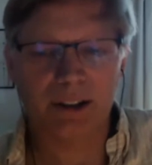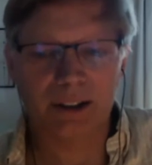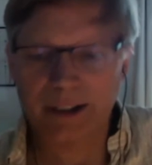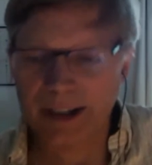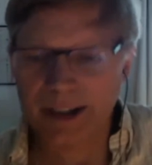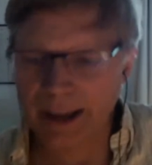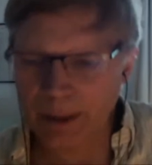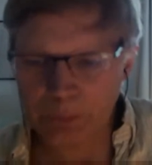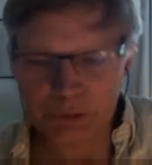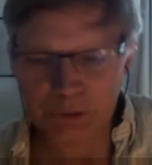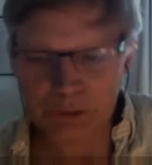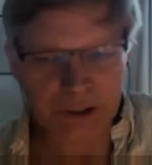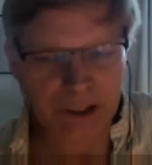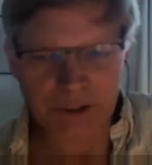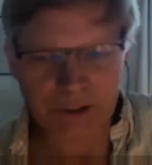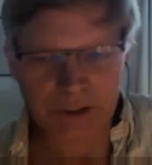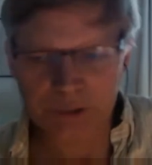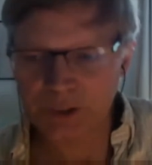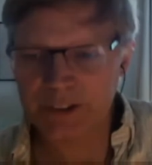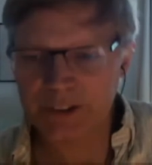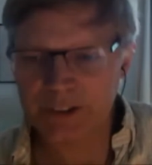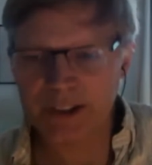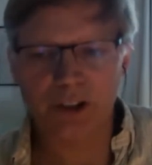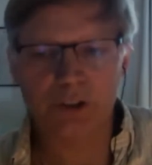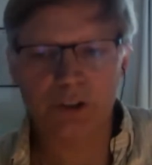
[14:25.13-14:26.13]
game
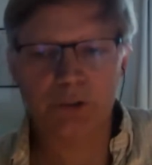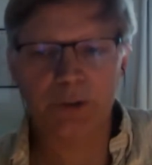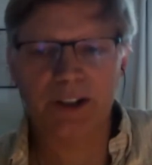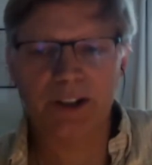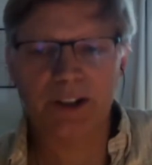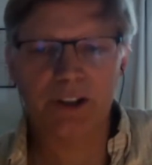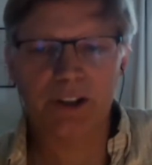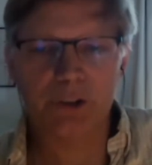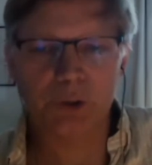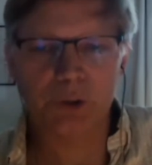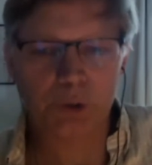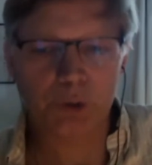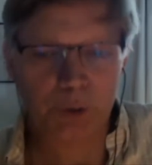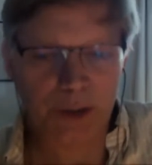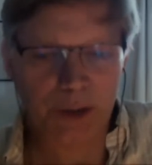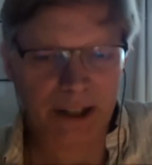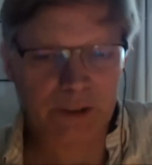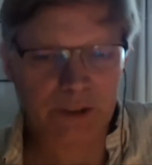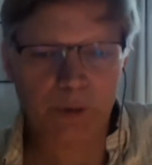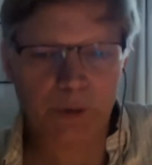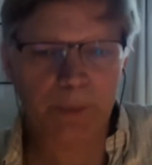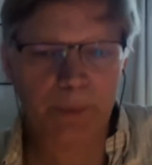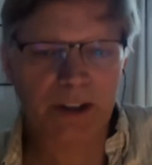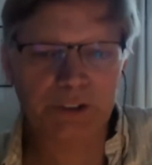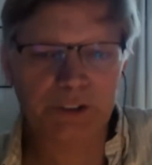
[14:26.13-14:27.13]
changers that are trying to do
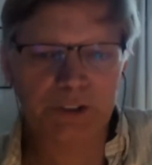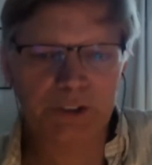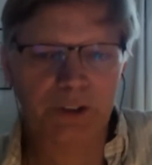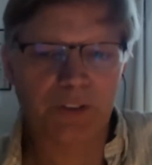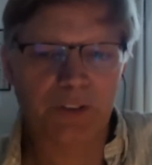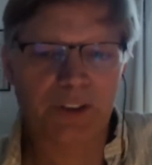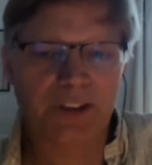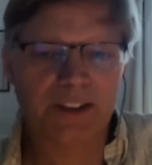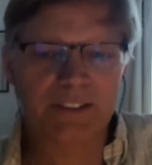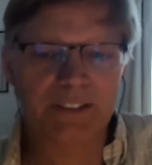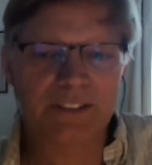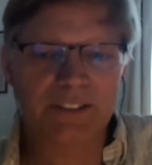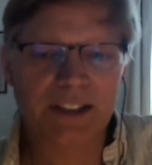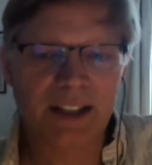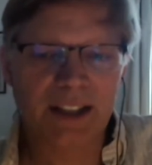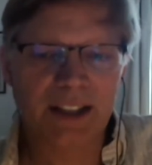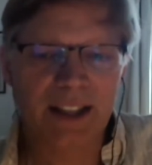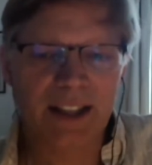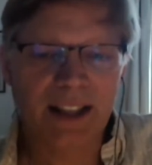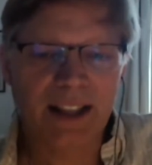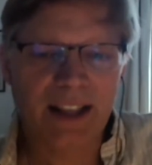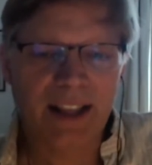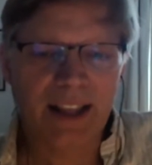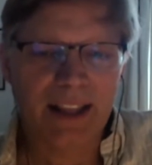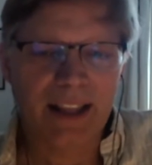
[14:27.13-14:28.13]
transformational things,
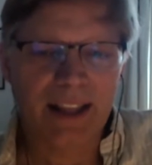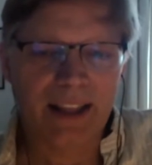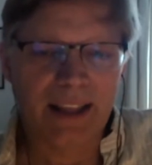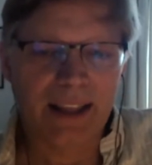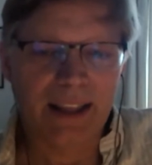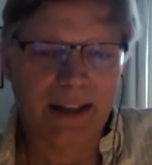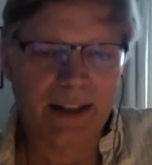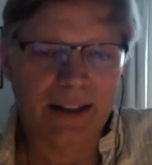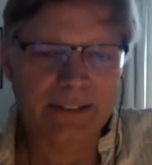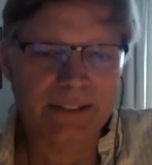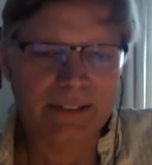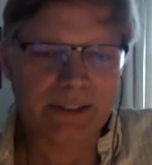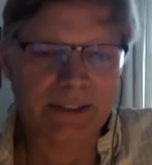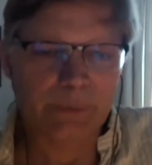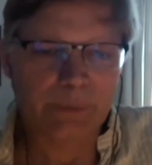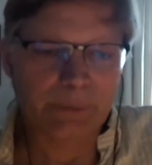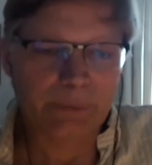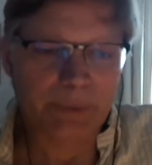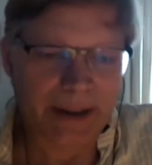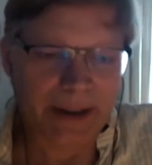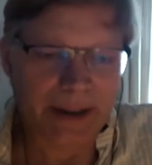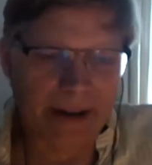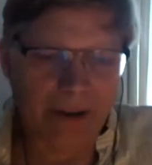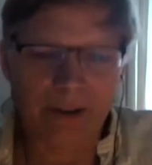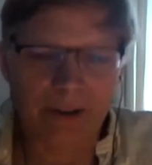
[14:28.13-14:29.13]
it is
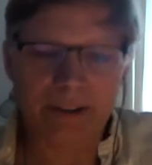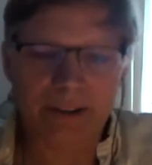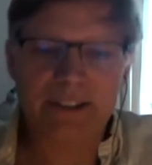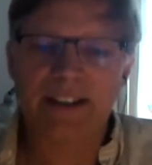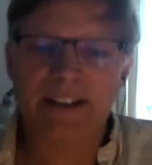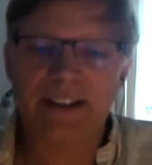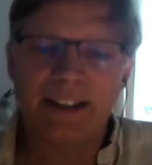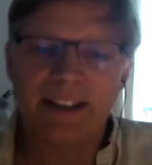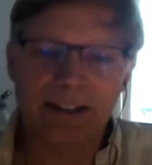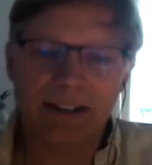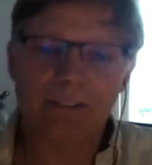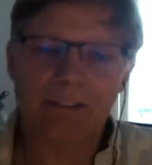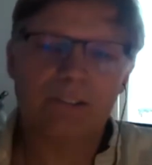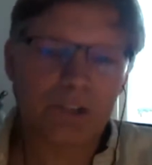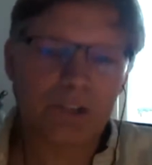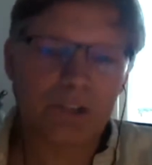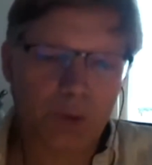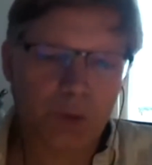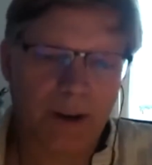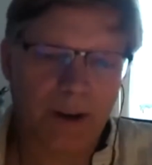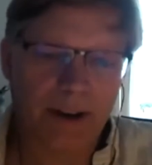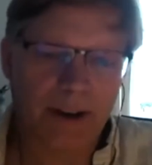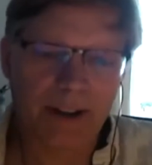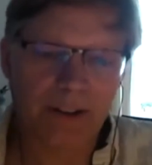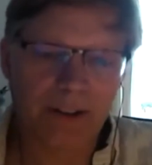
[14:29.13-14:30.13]
inherent in
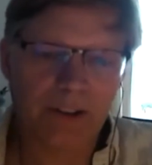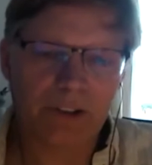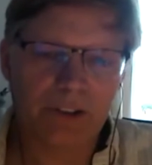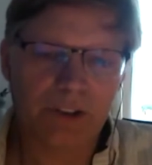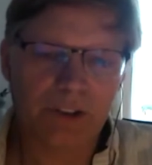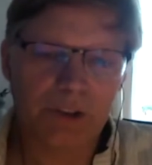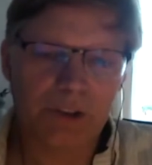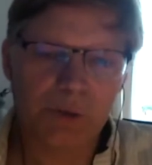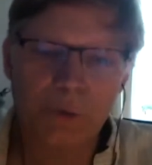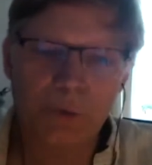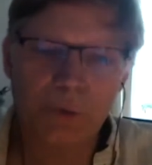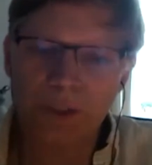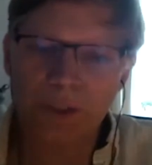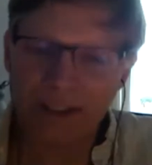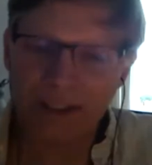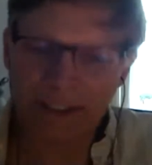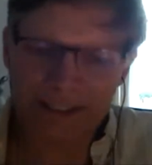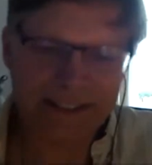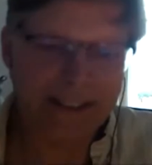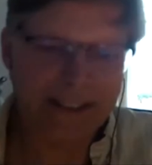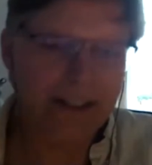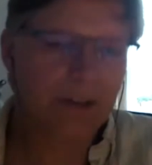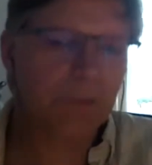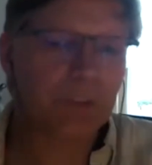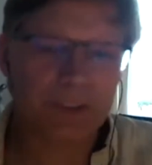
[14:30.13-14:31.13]
trying to do things
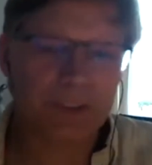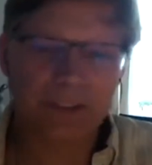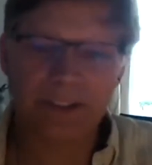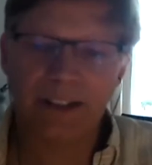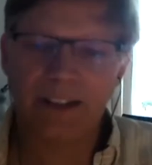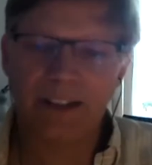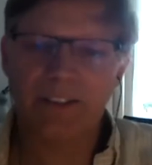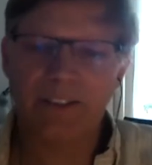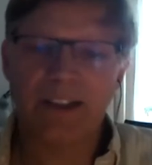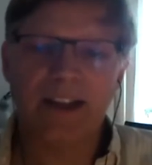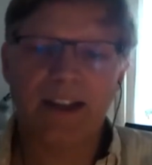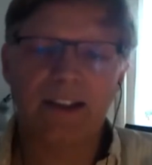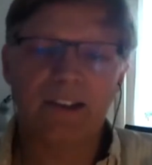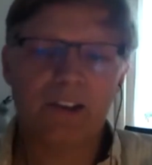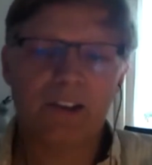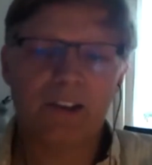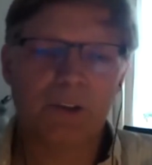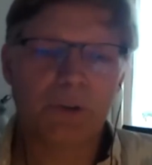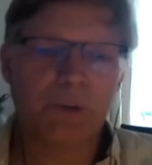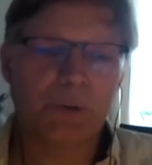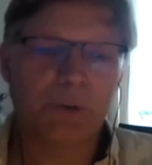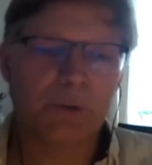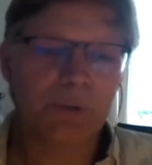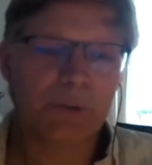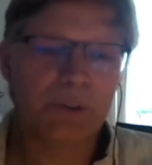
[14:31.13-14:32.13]
differently that
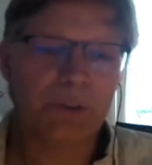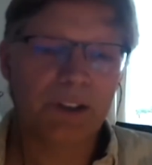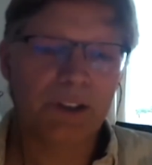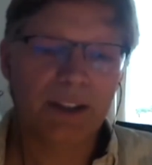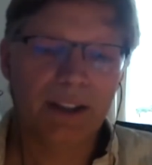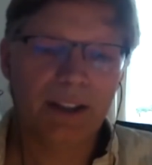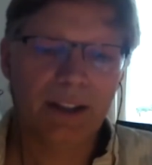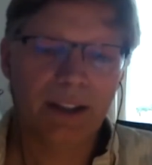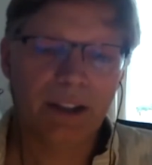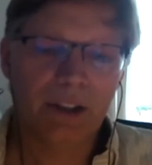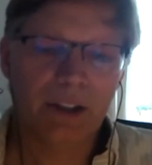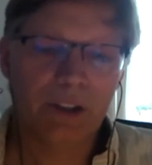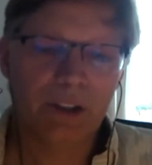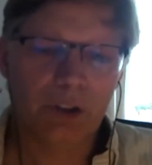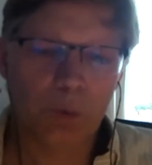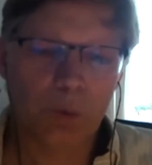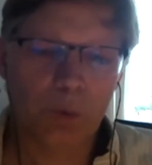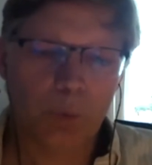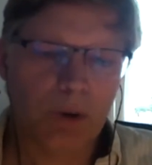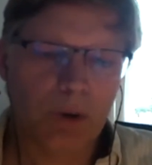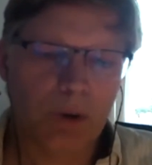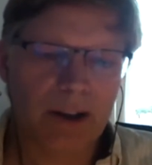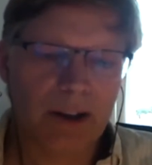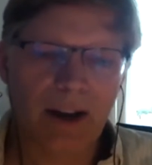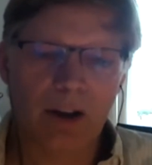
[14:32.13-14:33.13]
you
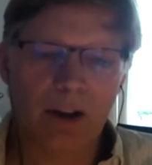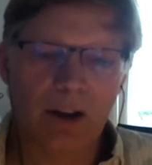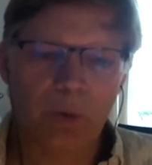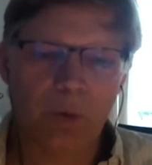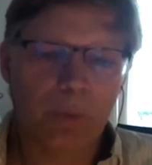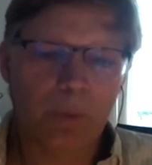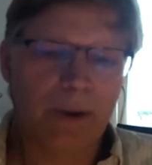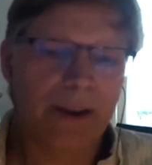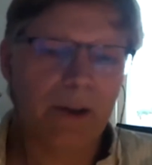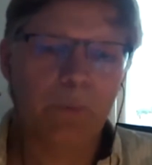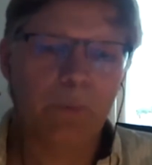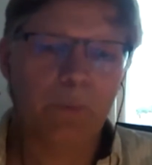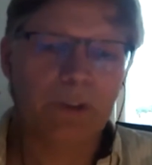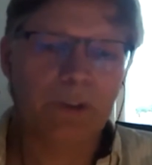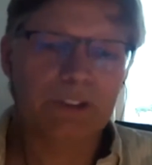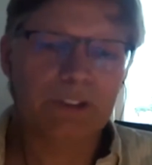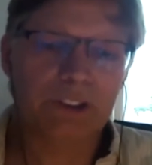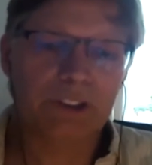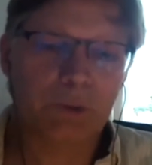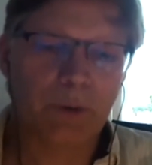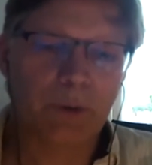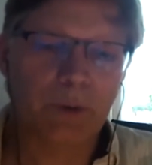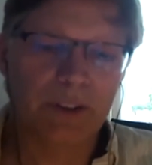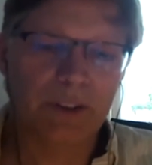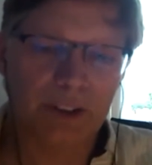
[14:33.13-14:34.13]
work out a way in which it's
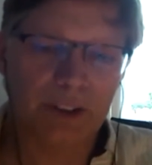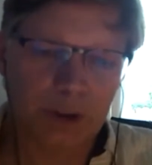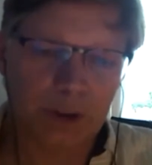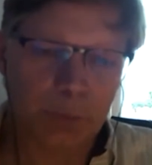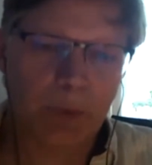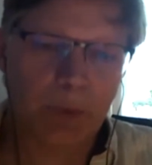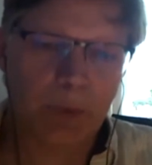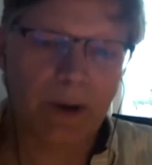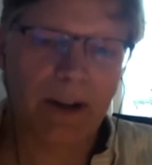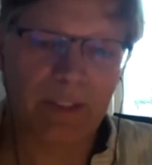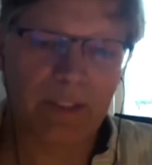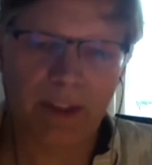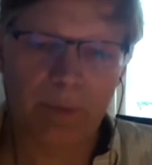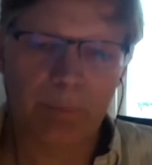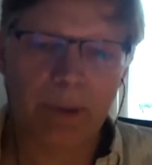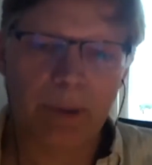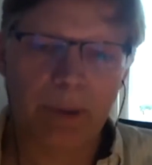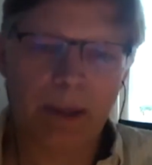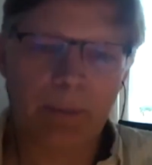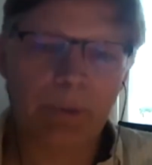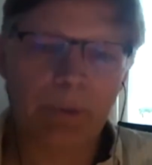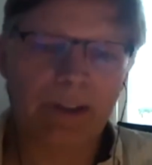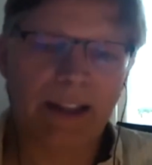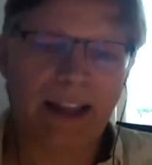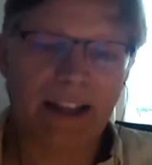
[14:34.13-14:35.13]
going to spread that
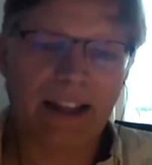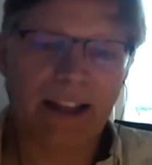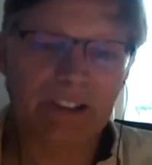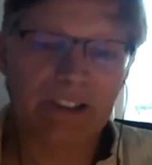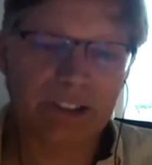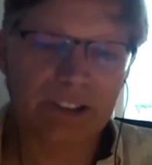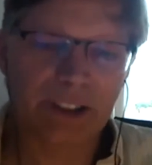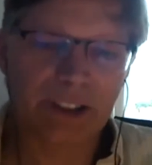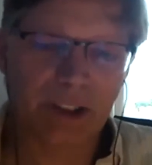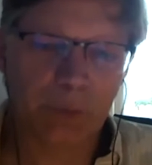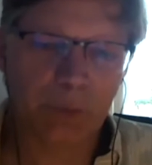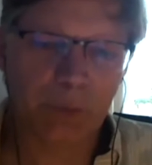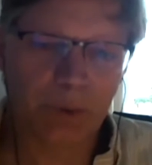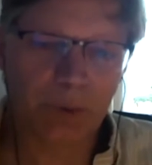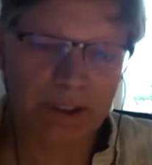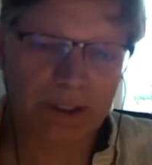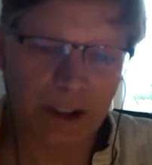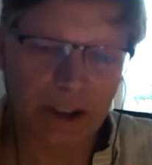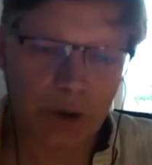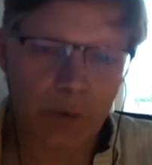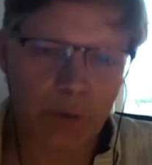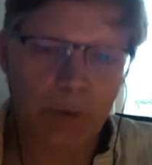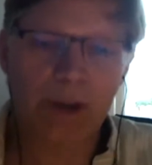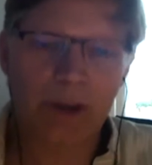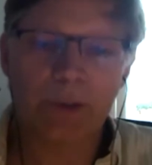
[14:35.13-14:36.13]
people actually will
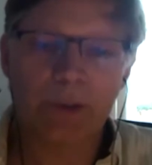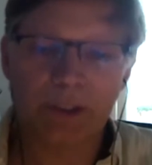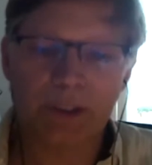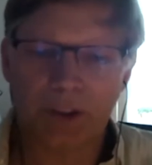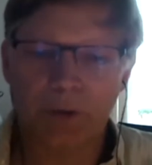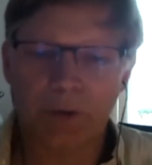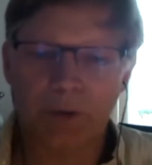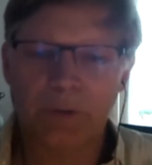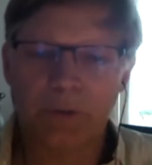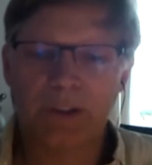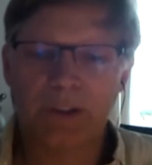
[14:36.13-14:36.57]
agree with you.